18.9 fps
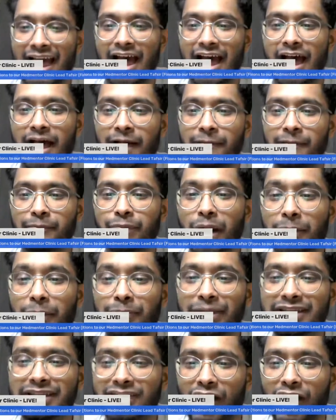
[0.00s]

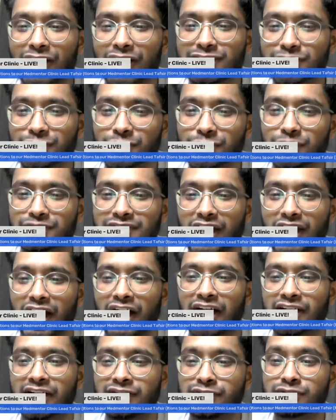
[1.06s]
PubMed articles
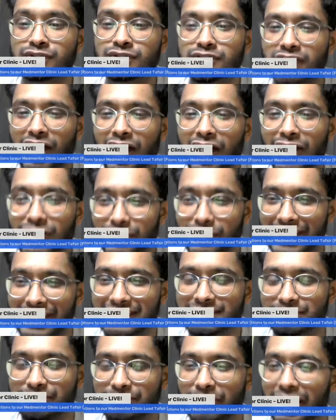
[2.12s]
are
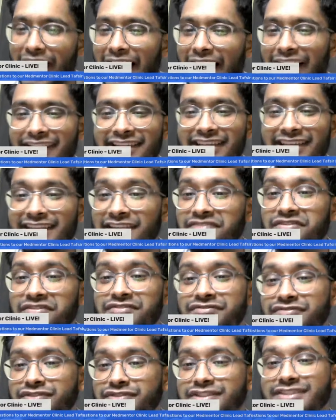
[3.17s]
great, but I
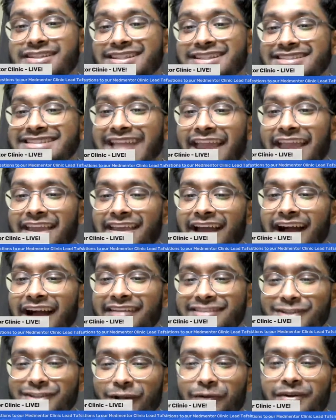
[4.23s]
even to this day,
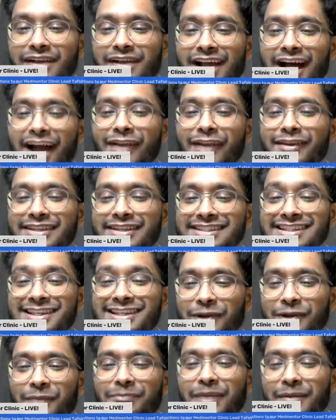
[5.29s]
I recently
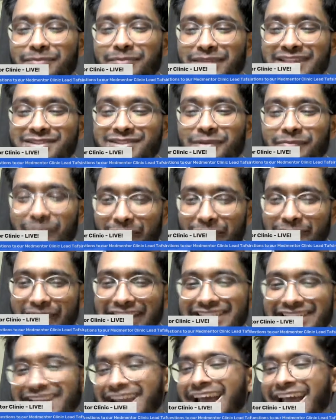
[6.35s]
got published on
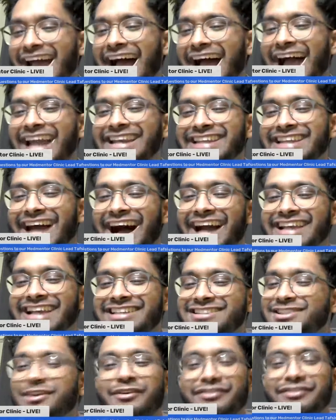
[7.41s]
PubMed, and I
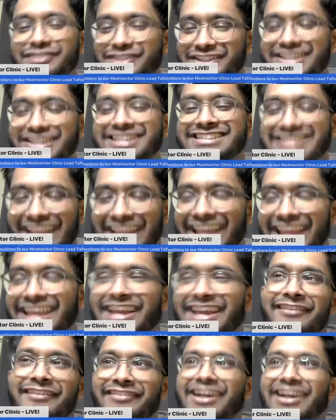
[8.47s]
still to this
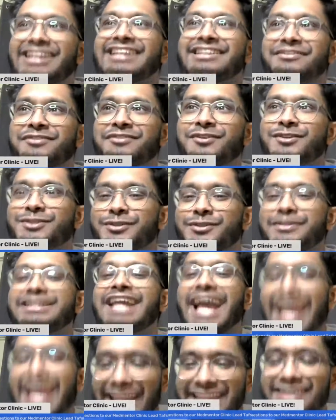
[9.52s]
day find it difficult to
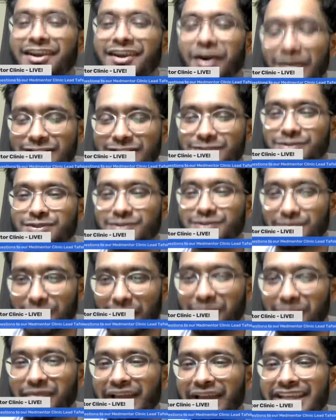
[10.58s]
read any articles on
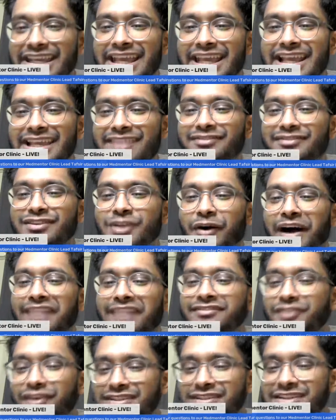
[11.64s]
PubMed, even though
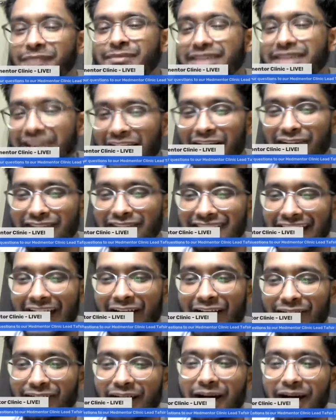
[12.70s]
I've got something
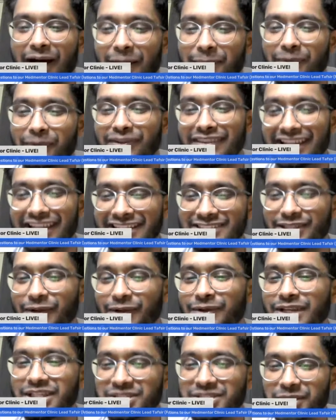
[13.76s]
up on this.
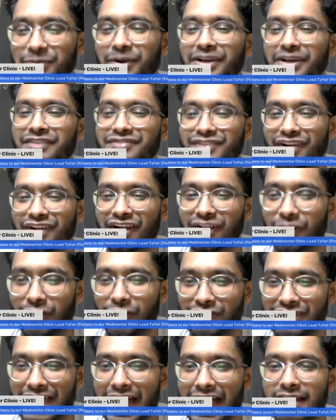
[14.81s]
So don't worry if you can't go
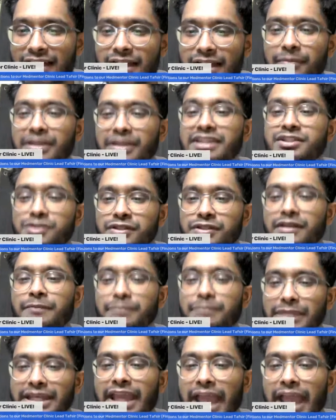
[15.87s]
on that. But the
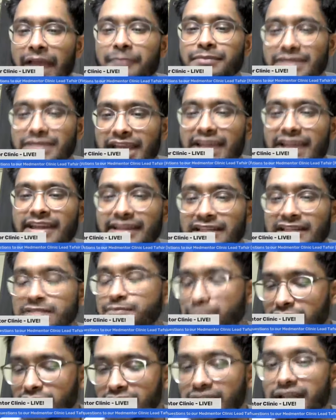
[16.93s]
student BMJ is
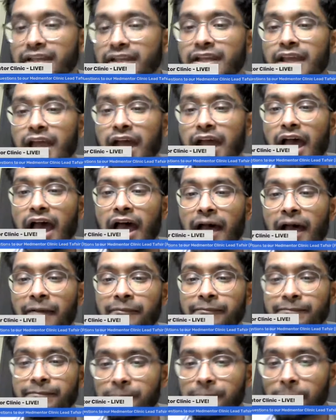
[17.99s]
brilliant.
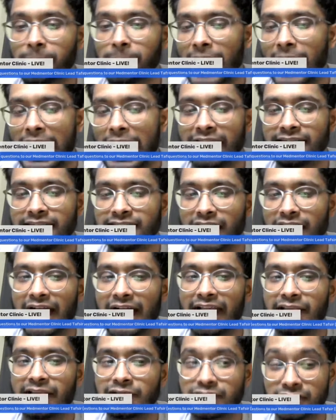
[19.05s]
And
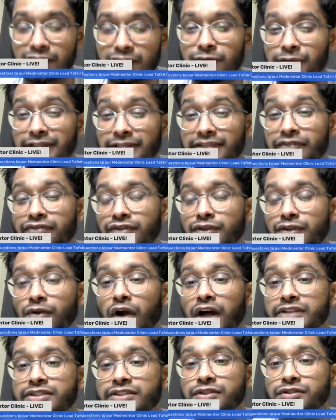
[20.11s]
I did read a few
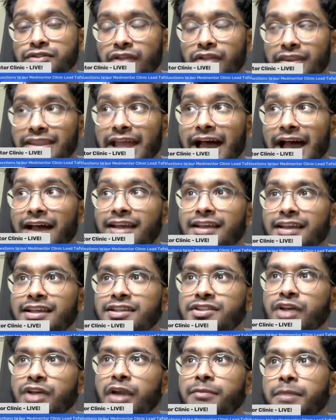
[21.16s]
articles on that.
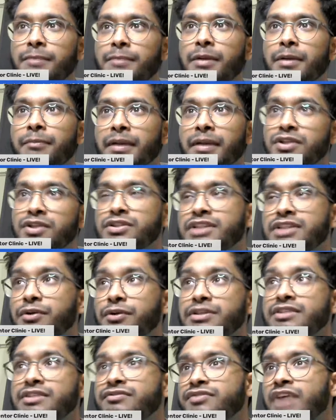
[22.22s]
So I remember in my
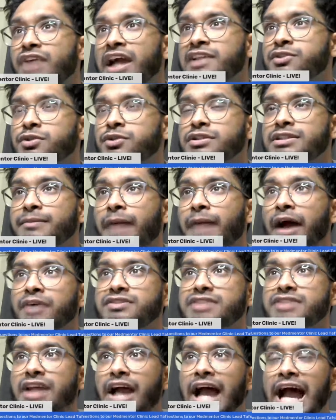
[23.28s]
UCL interview, I talked
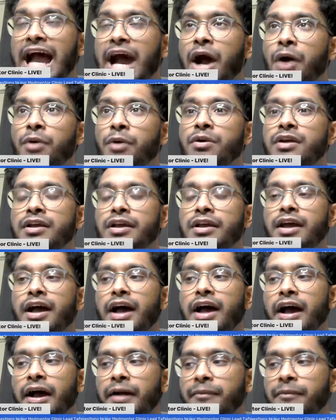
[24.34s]
about how
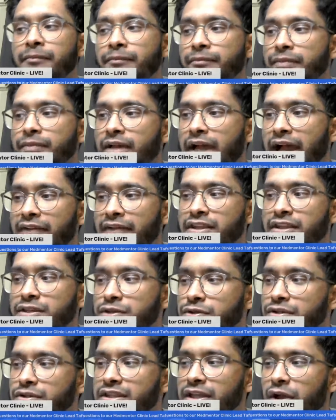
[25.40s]
the
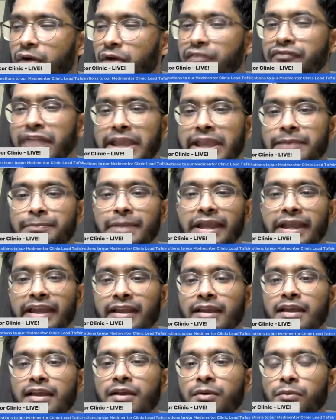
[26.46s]
new thing of
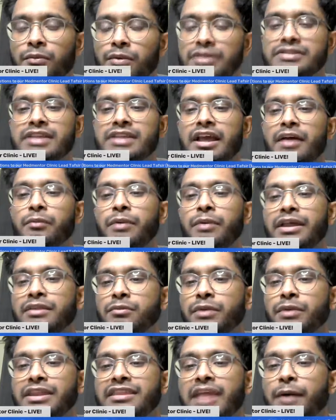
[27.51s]
vaping was,
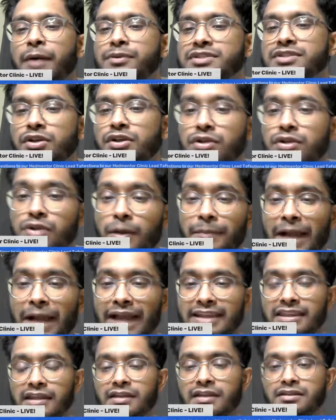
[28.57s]
whether that was a good or
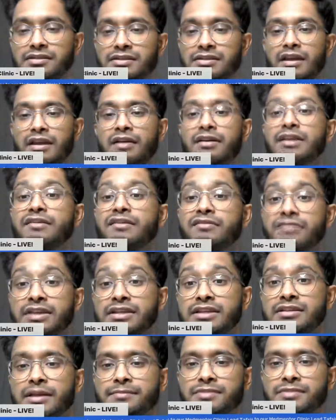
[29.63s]
bad thing
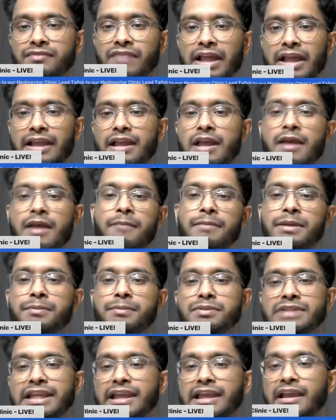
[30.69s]
in terms of like
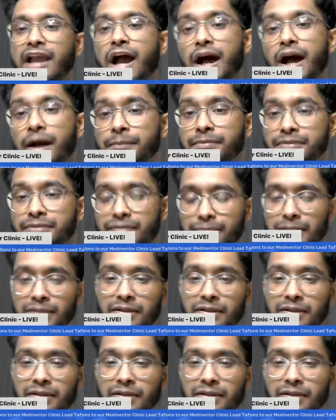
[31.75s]
people taking it up,